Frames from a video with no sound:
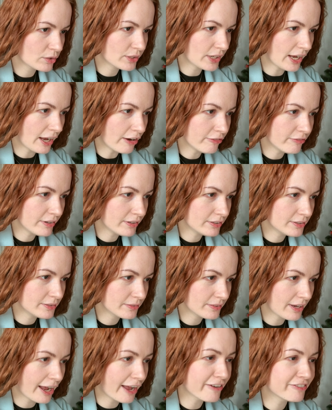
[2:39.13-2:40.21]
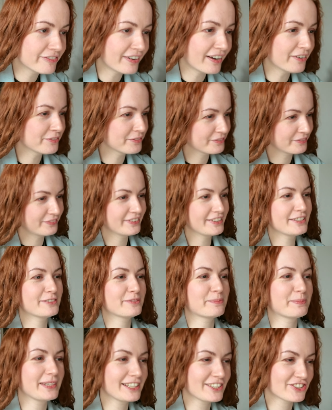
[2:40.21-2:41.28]
Okay, I found this
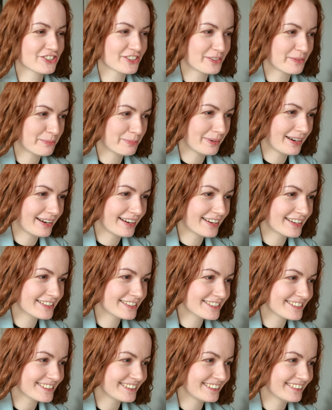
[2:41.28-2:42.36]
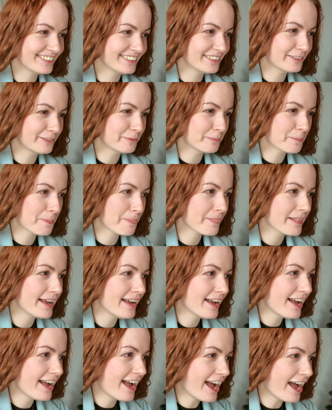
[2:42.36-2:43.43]
picture, but
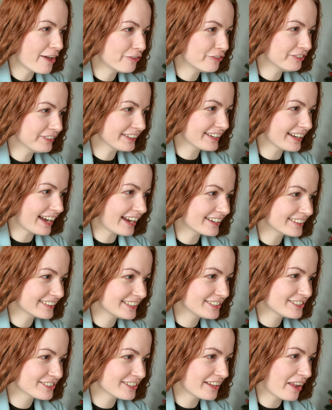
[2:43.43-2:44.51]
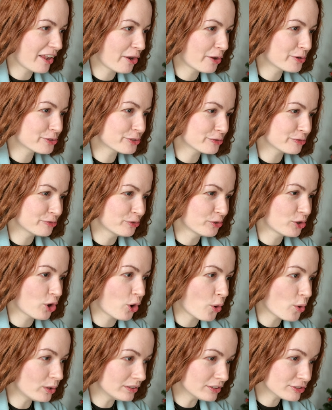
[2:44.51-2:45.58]
I think I need a lot of
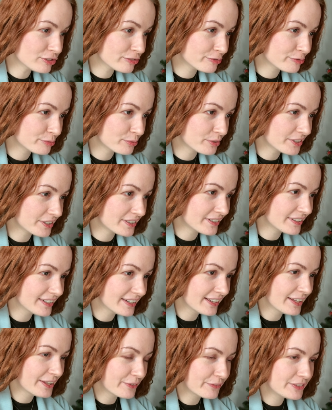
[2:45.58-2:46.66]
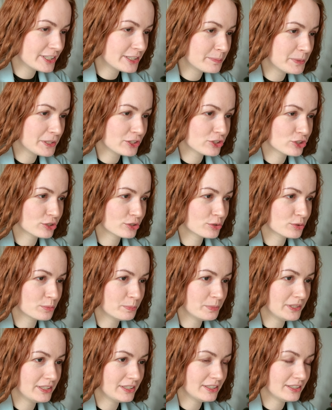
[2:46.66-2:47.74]
goals for this picture to
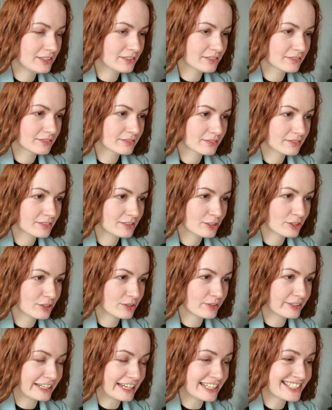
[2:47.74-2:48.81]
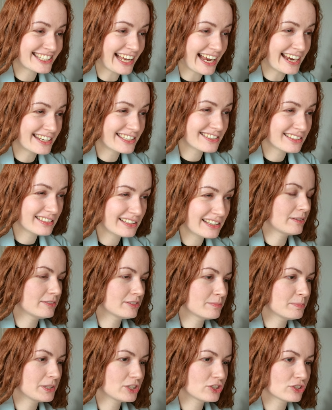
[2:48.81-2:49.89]
be okay size.
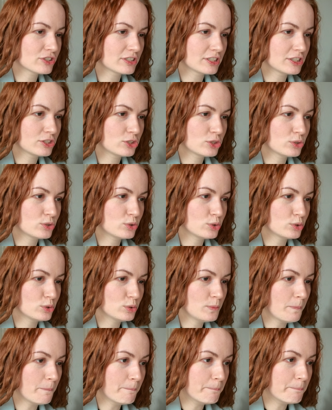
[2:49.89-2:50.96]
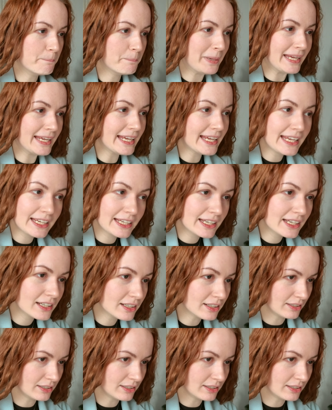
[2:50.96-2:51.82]
This picture is too big.